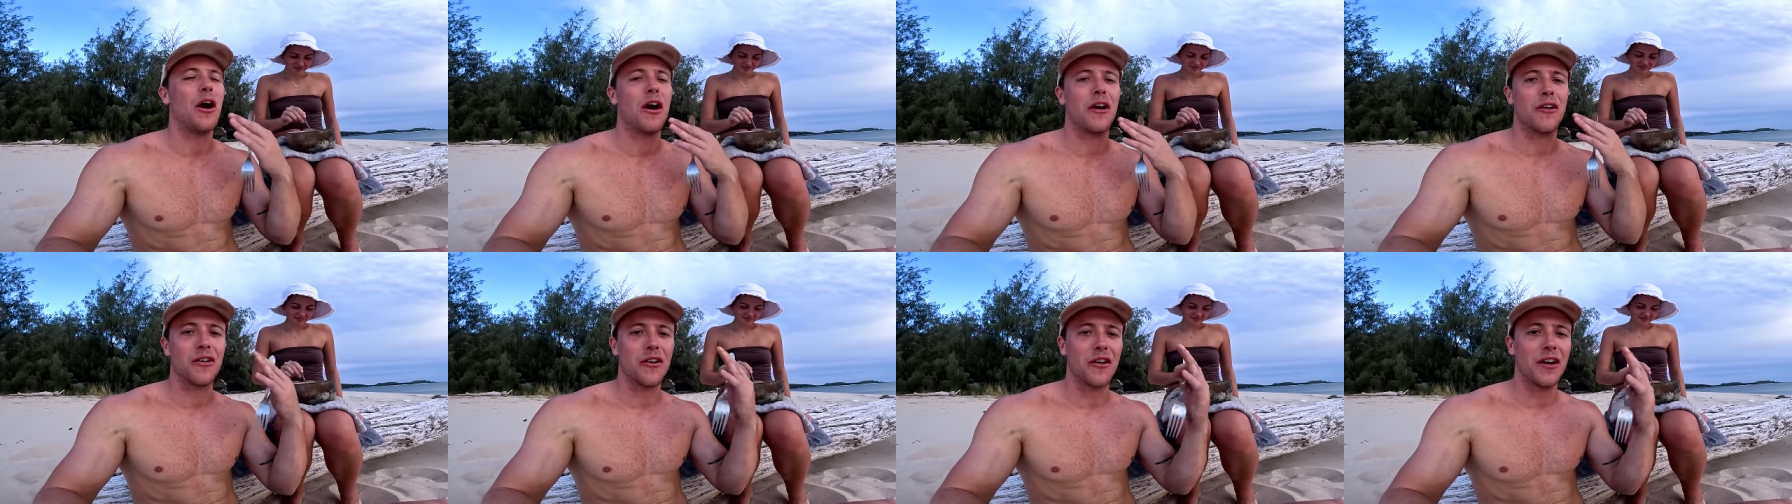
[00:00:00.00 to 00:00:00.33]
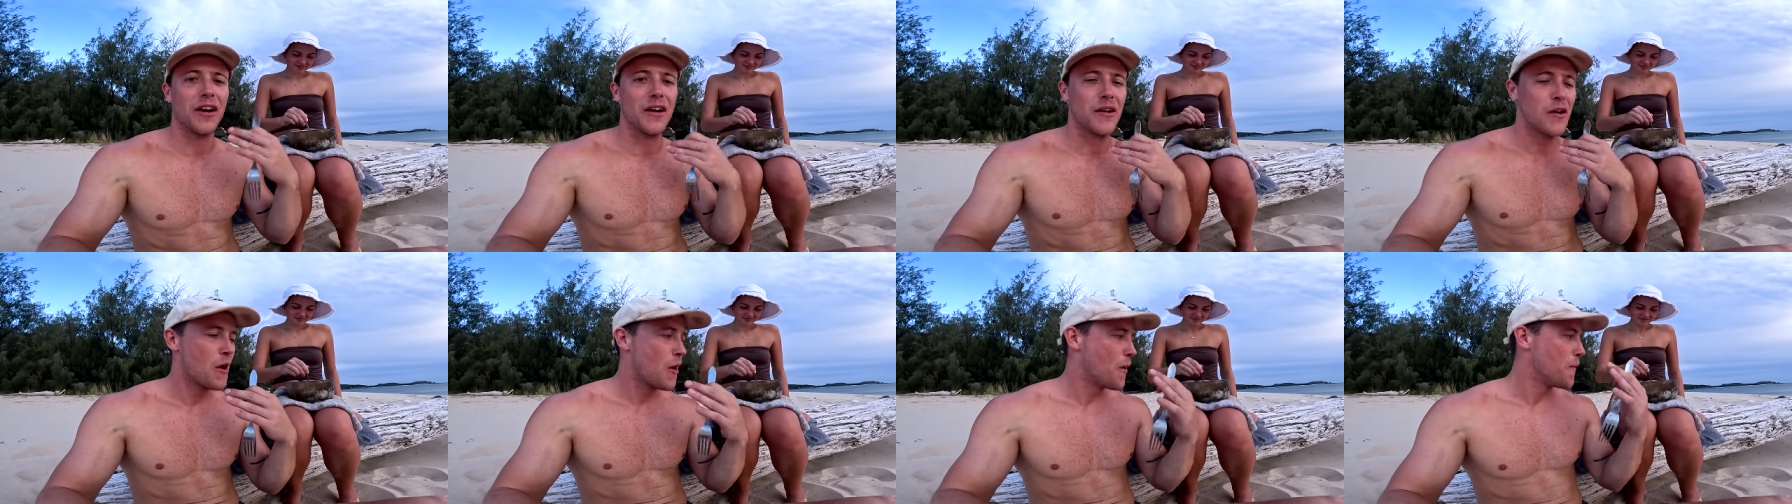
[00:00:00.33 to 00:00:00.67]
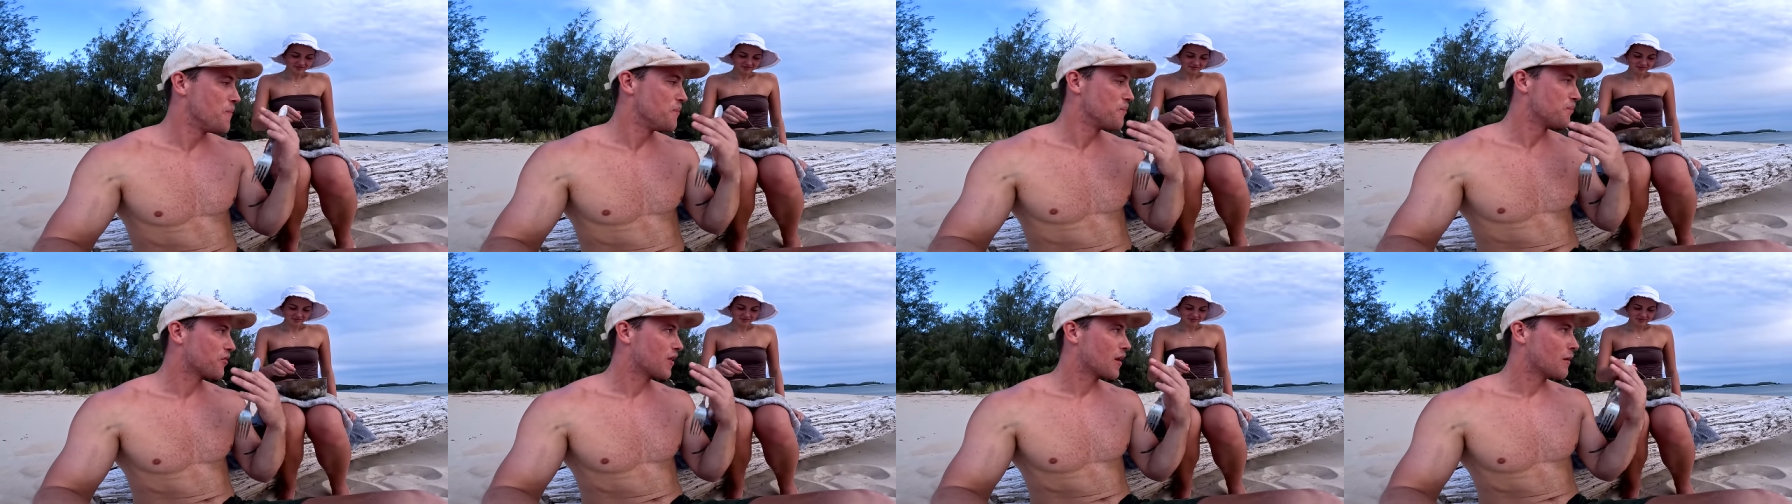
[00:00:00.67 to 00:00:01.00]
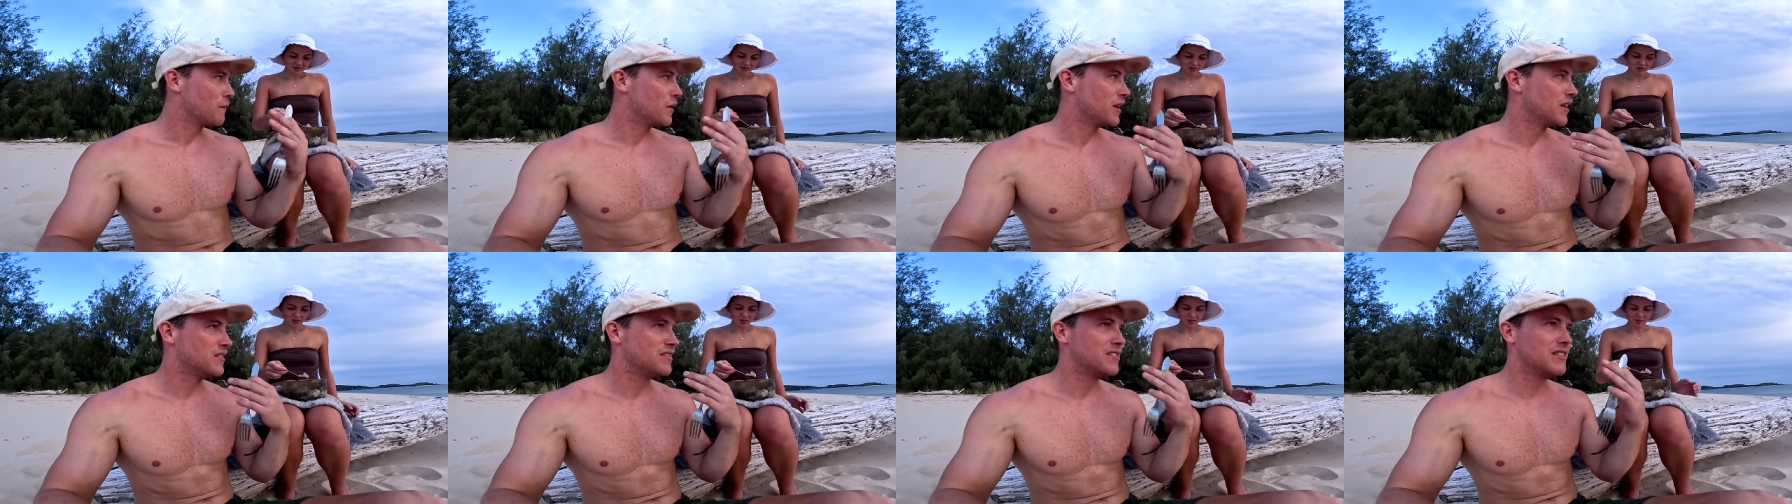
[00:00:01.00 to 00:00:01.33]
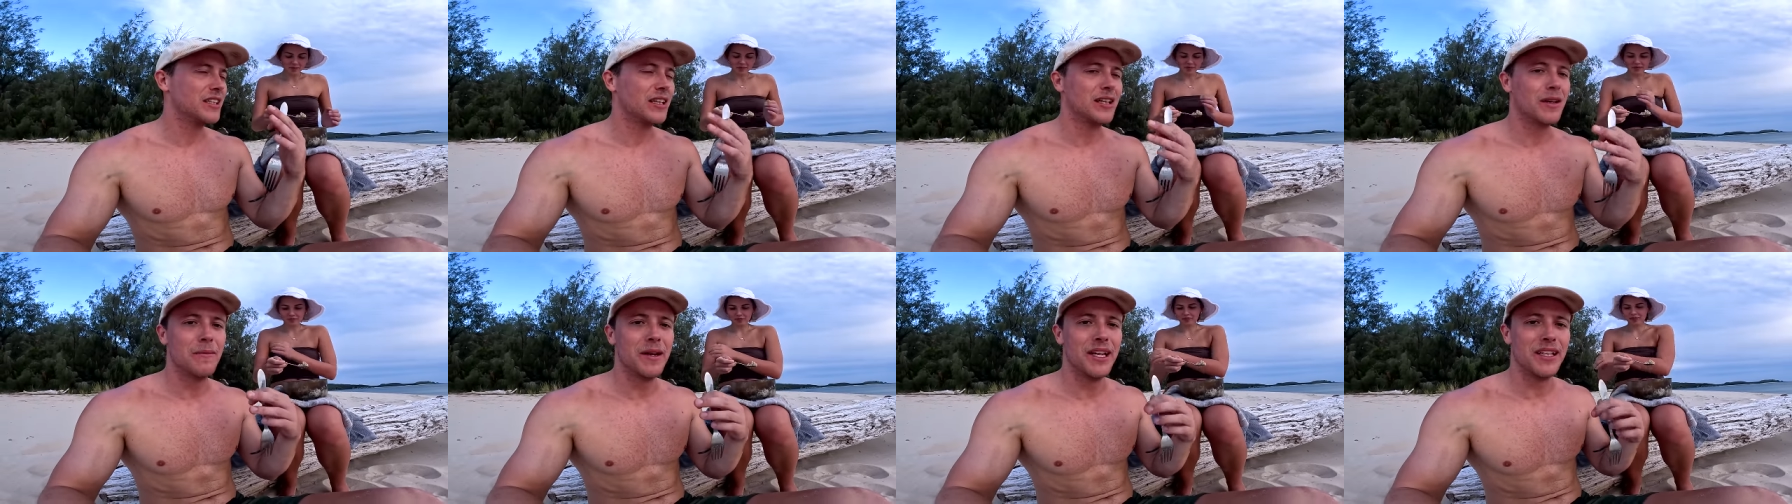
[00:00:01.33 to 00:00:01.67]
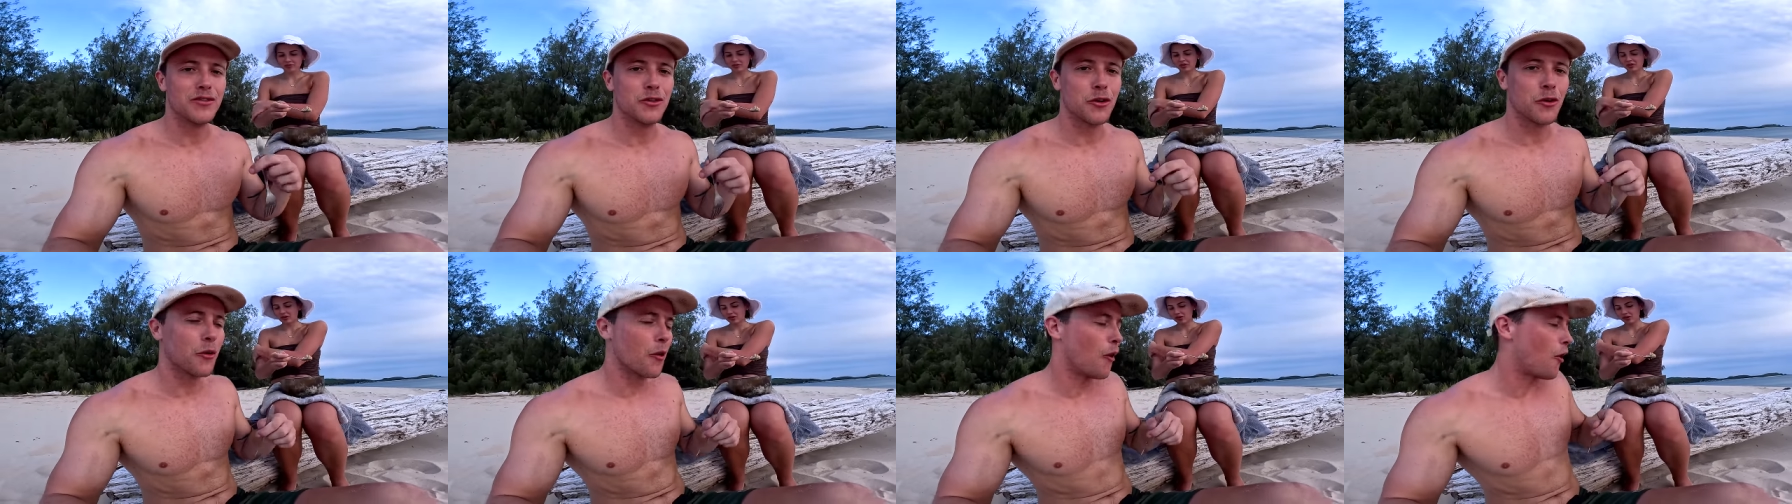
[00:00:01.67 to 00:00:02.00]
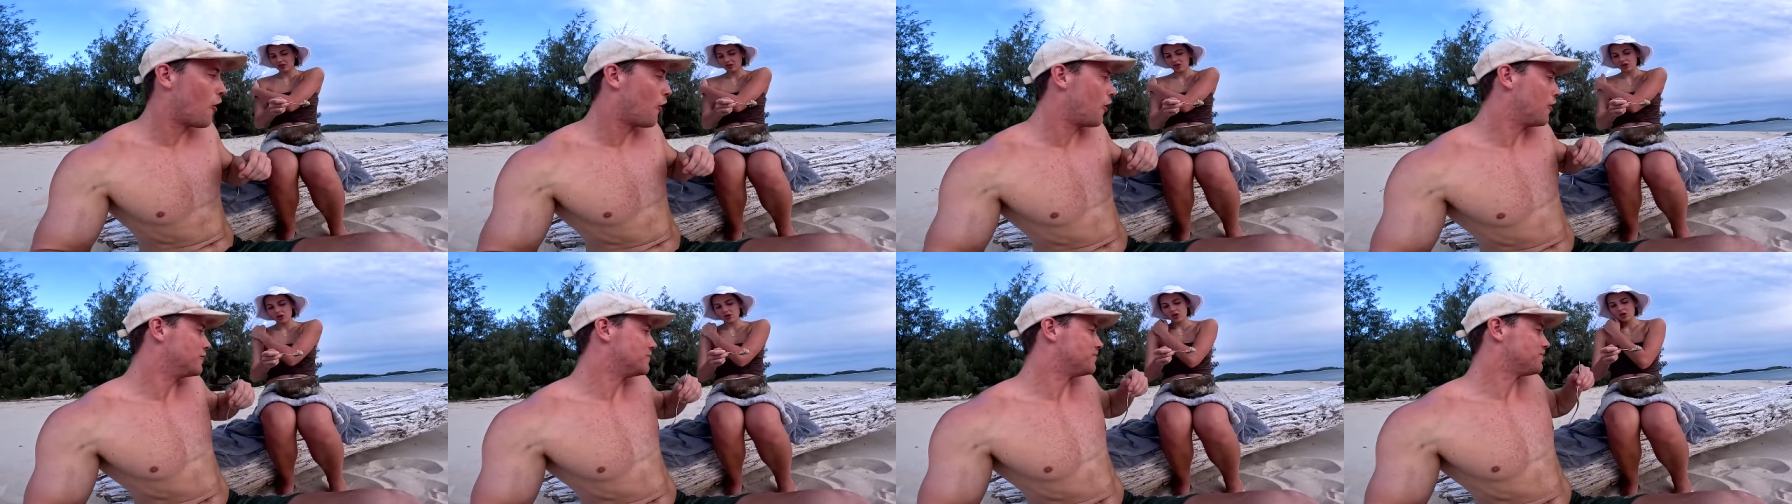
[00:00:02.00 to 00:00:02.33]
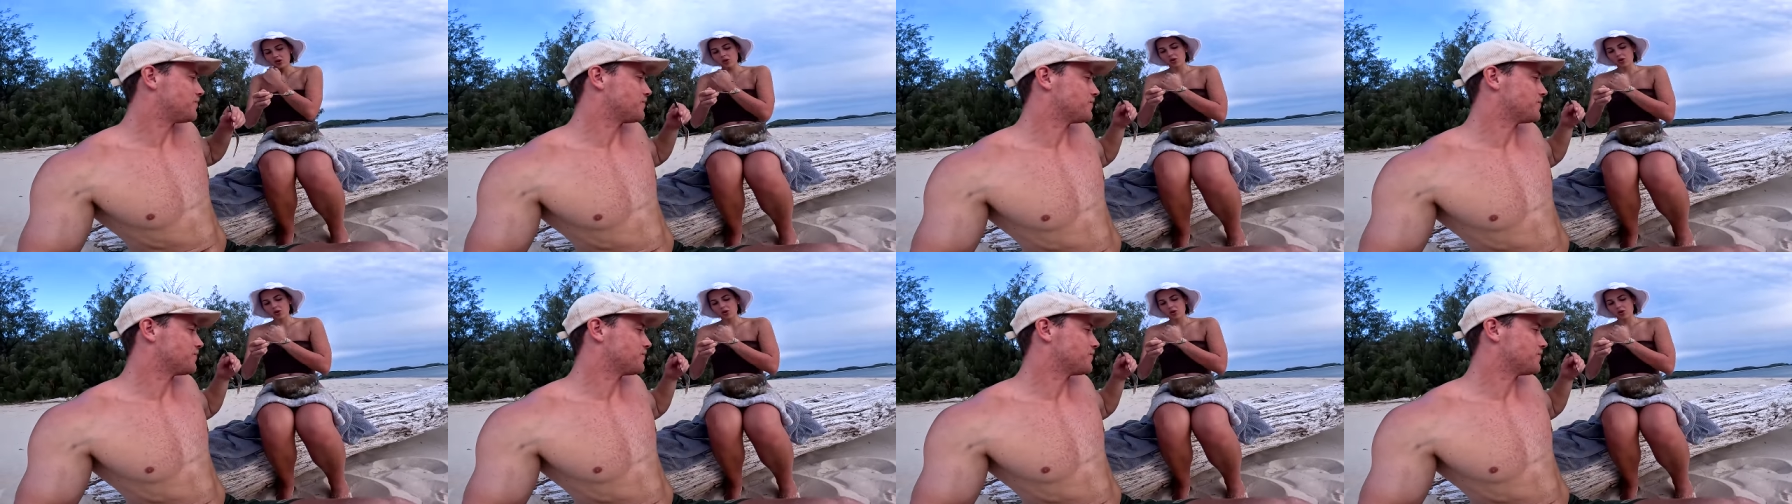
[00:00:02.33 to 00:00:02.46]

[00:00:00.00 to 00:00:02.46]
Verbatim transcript: hungry, but it's still a bit too hot.